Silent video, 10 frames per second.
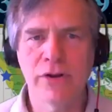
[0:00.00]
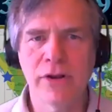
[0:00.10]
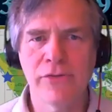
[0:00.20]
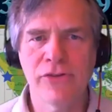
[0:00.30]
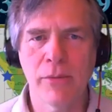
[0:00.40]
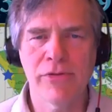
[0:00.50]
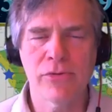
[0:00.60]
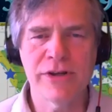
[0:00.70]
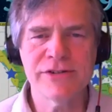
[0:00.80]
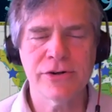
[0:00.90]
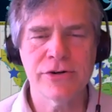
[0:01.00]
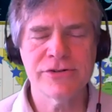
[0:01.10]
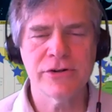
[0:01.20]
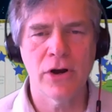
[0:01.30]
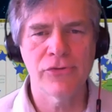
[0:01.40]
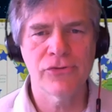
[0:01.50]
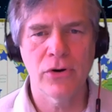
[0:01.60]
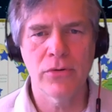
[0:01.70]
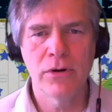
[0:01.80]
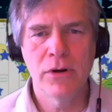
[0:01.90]
and some of the research and
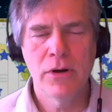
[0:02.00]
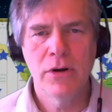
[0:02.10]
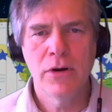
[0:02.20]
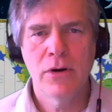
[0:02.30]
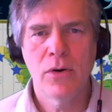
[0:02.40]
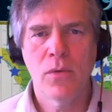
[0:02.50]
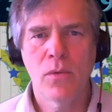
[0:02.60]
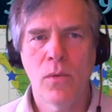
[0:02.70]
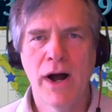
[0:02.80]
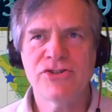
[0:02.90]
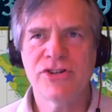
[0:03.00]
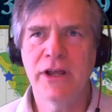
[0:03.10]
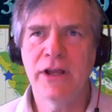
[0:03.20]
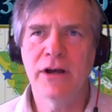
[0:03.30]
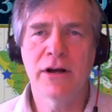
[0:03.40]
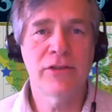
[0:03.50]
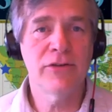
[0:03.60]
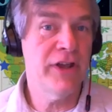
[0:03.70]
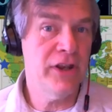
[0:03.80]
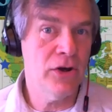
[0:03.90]
also watching the
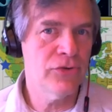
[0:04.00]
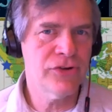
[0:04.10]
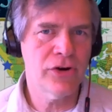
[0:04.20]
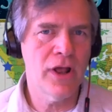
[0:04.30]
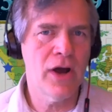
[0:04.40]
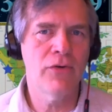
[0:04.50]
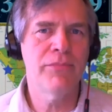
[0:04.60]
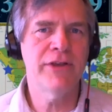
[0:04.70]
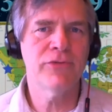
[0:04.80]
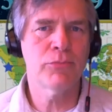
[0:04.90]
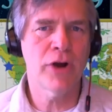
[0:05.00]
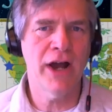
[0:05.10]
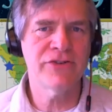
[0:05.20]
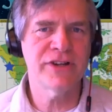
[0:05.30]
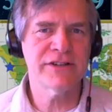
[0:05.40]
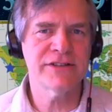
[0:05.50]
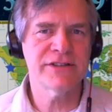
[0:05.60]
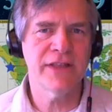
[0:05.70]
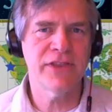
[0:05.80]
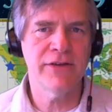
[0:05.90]
videos that are now of different projects, is
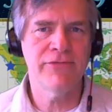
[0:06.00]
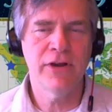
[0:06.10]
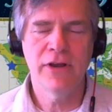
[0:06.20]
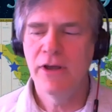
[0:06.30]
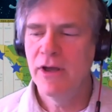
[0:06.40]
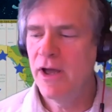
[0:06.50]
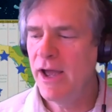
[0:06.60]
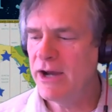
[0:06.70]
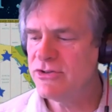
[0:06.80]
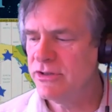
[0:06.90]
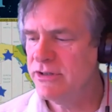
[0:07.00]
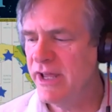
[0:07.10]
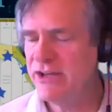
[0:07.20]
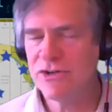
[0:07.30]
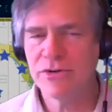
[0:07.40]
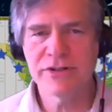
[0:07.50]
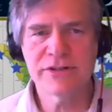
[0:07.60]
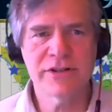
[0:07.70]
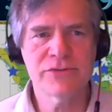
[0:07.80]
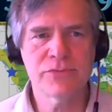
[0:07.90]
that they've actually, nature
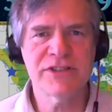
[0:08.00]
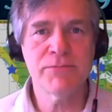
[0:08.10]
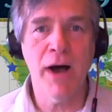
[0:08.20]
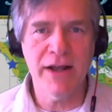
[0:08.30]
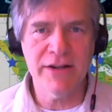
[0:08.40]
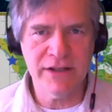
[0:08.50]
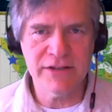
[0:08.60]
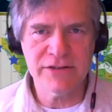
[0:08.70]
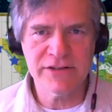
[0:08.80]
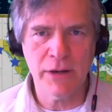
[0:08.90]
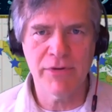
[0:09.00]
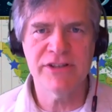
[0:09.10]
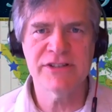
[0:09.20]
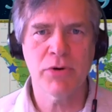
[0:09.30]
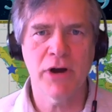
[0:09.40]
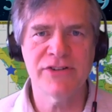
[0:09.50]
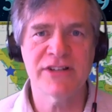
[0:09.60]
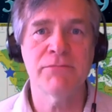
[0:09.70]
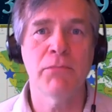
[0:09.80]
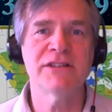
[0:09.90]
is responding to some of these
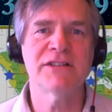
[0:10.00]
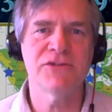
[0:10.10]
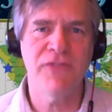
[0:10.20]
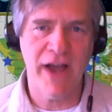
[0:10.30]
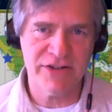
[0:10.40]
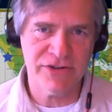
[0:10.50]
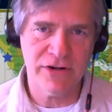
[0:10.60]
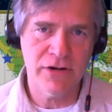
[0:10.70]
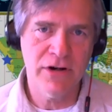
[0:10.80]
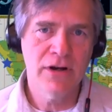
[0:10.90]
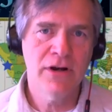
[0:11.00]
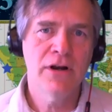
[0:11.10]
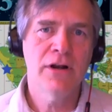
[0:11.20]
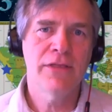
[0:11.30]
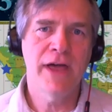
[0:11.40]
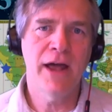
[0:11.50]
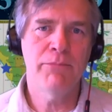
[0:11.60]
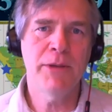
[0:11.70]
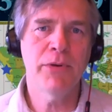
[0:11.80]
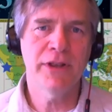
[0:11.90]
projects much faster than
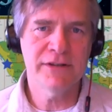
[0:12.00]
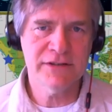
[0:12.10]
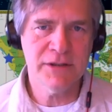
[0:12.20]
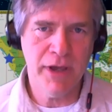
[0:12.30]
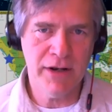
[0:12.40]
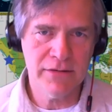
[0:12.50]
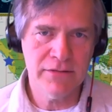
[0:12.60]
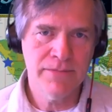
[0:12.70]
people anticipated.